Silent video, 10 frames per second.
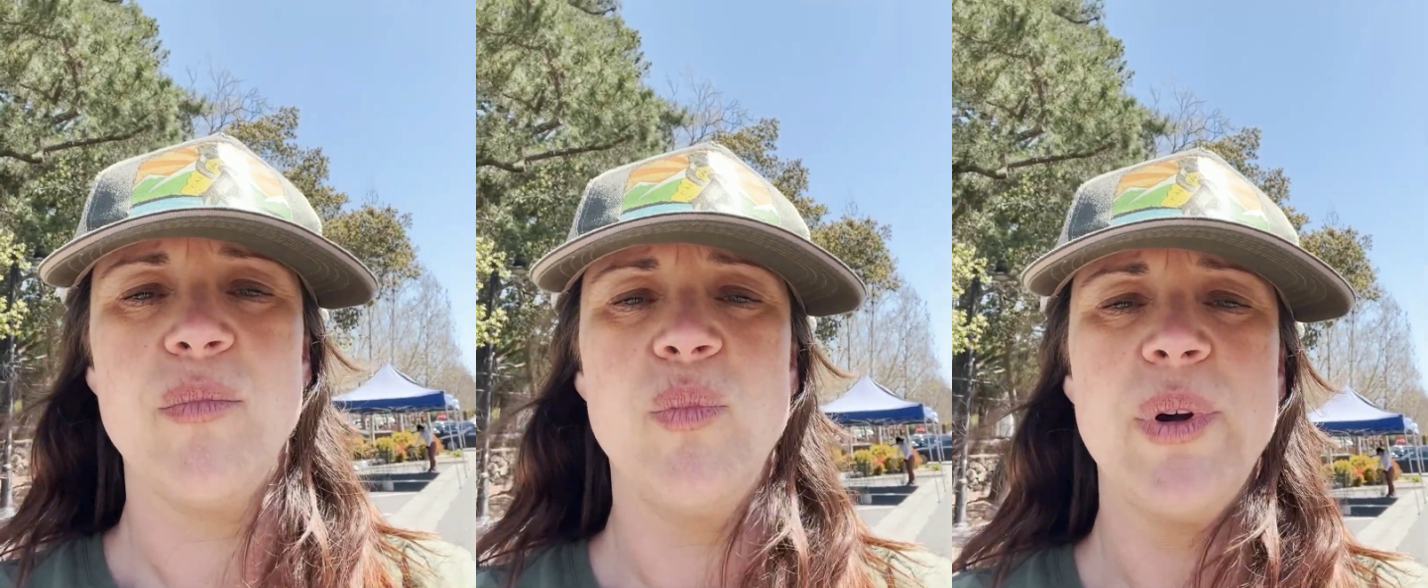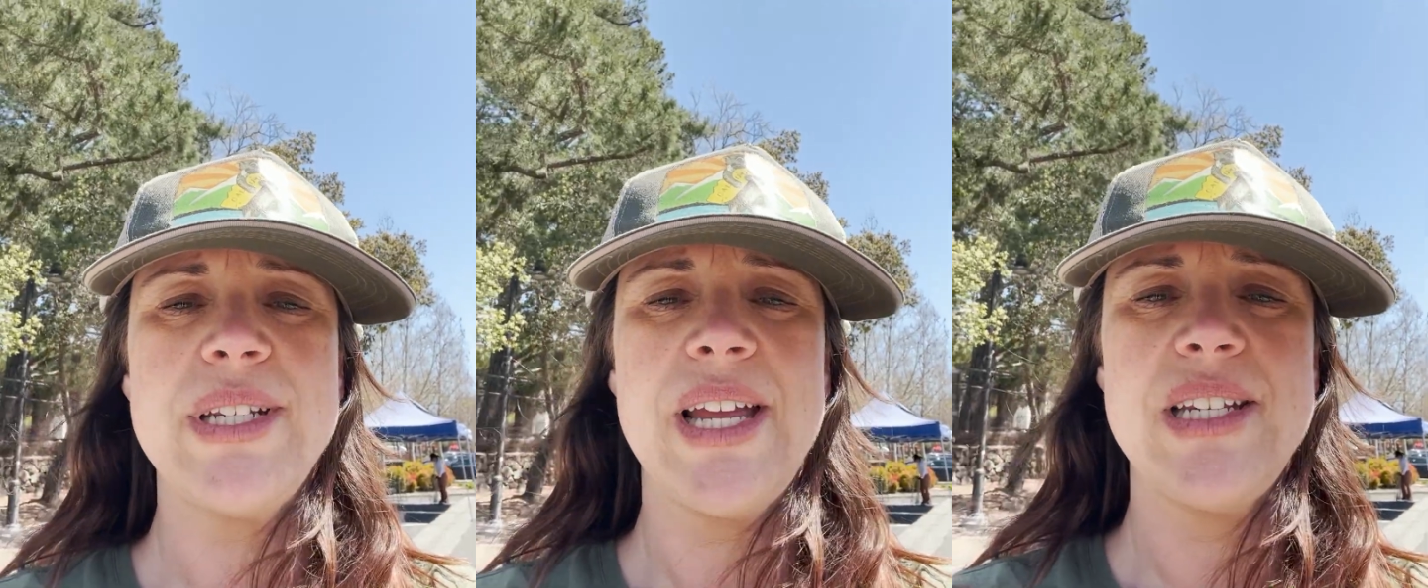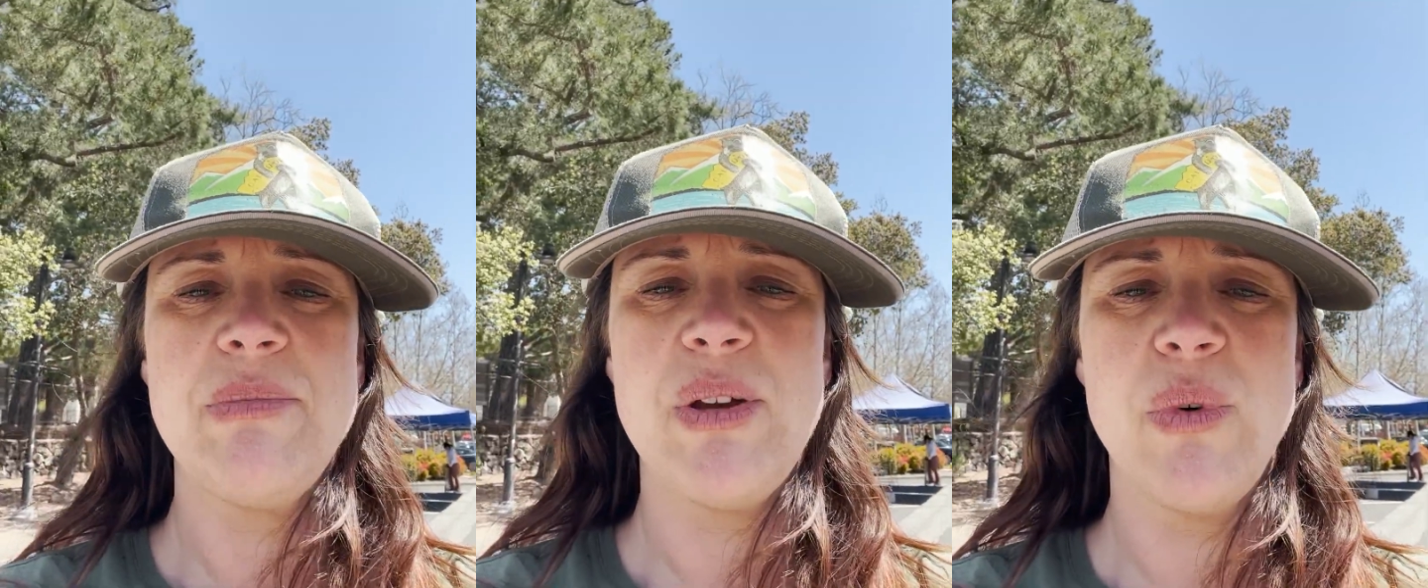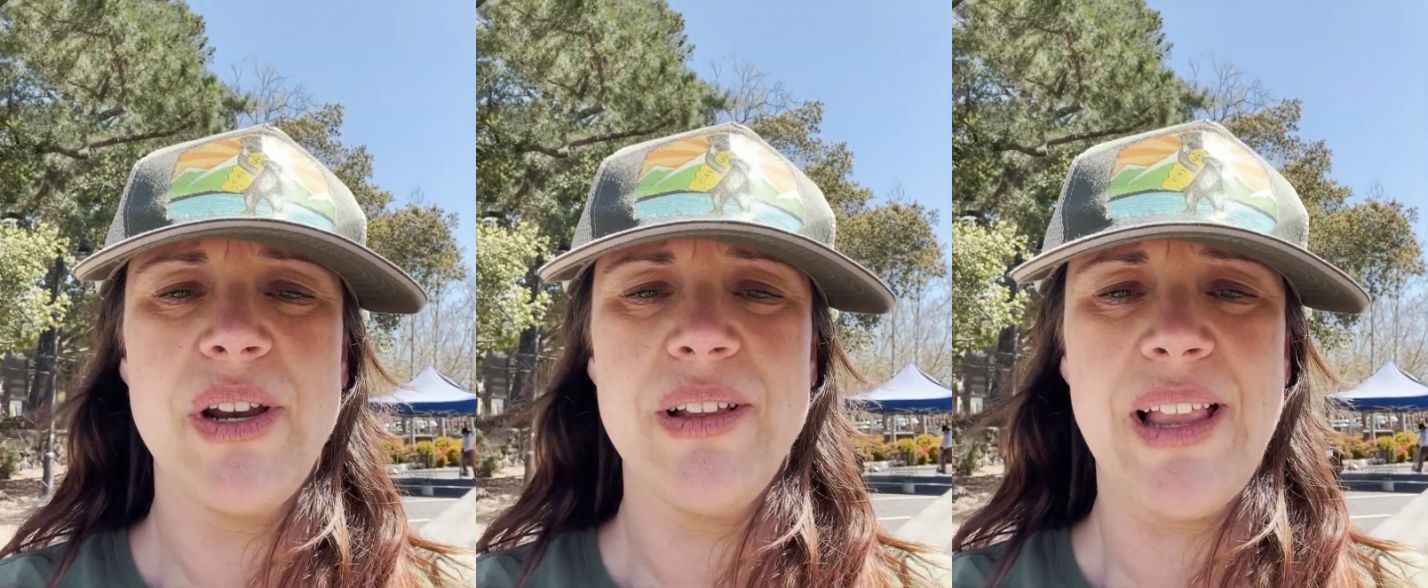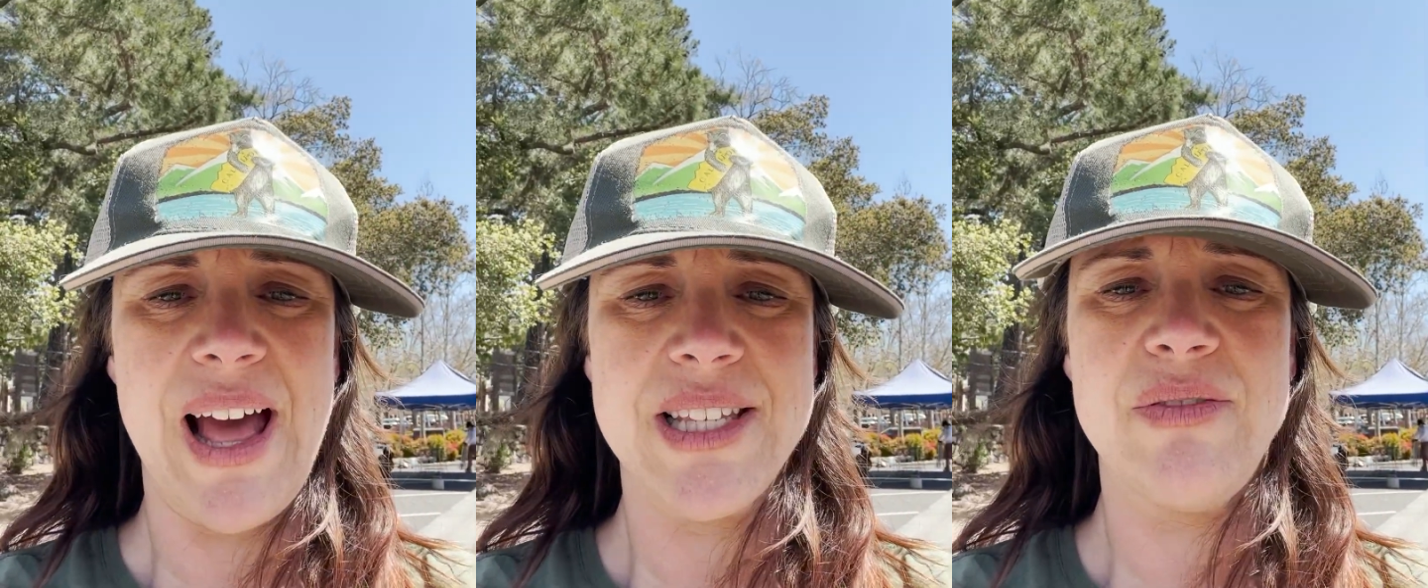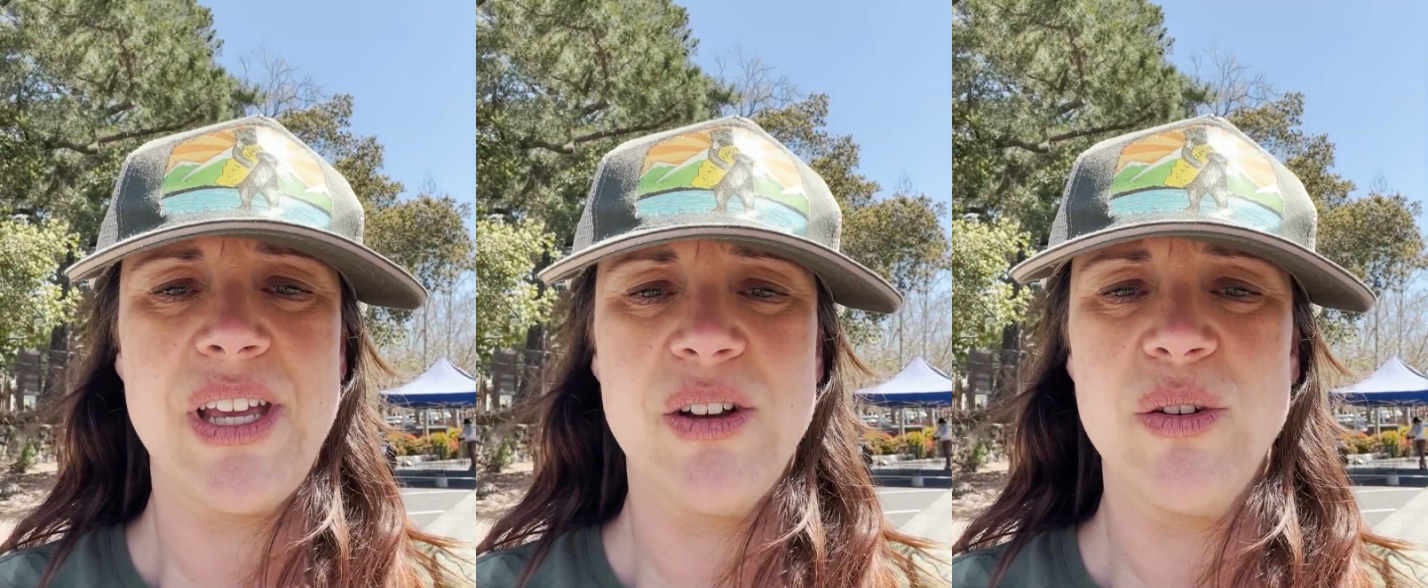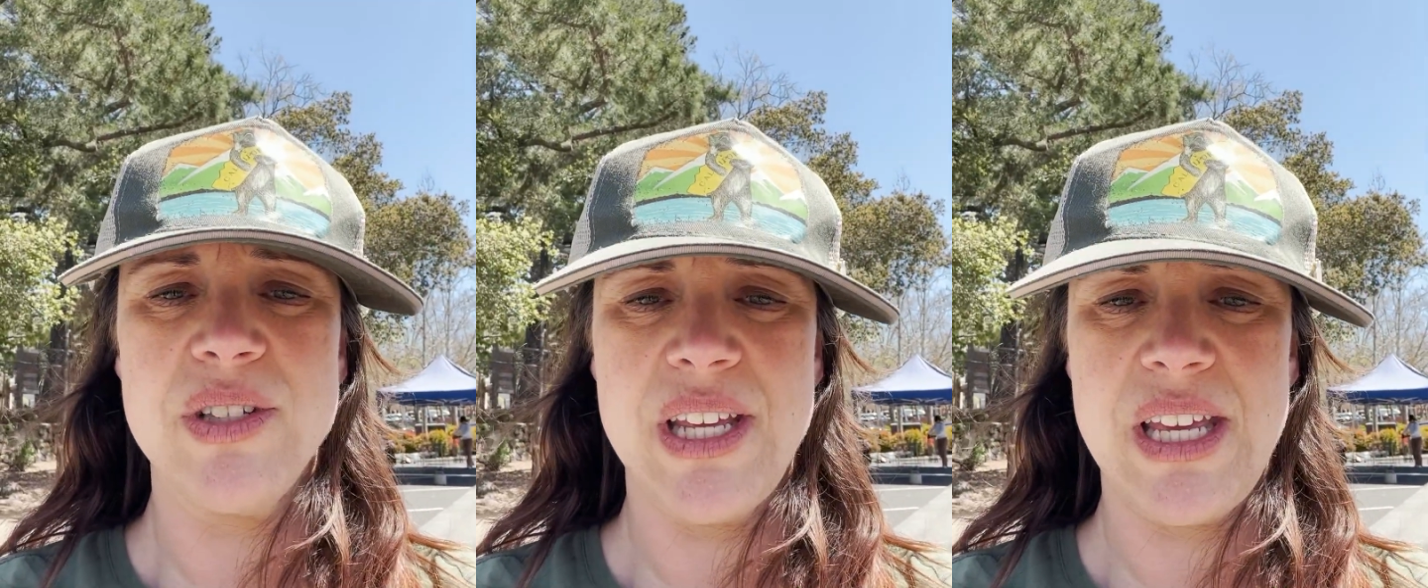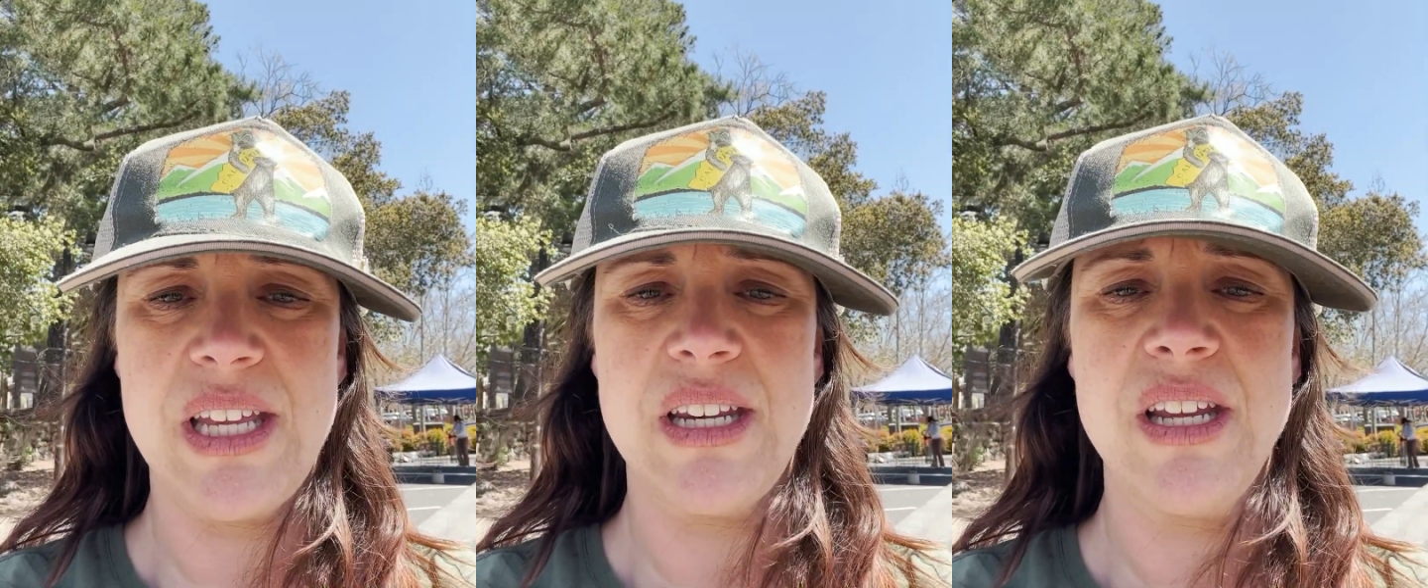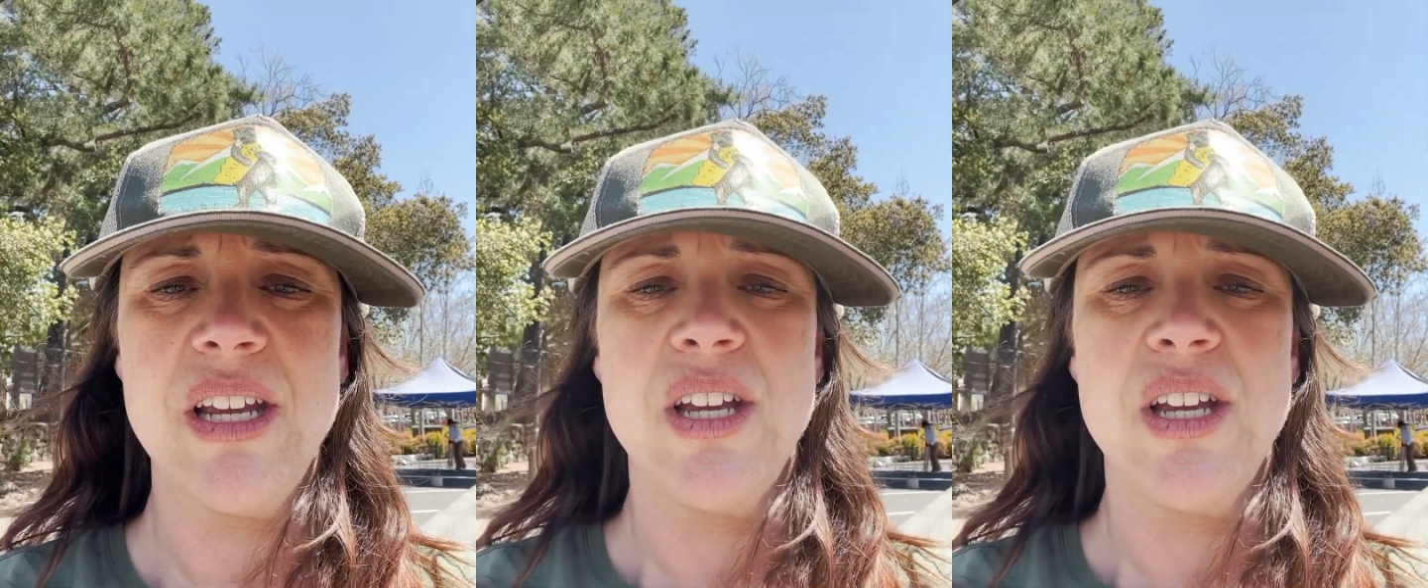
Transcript: We tend to be one of the last vehicles in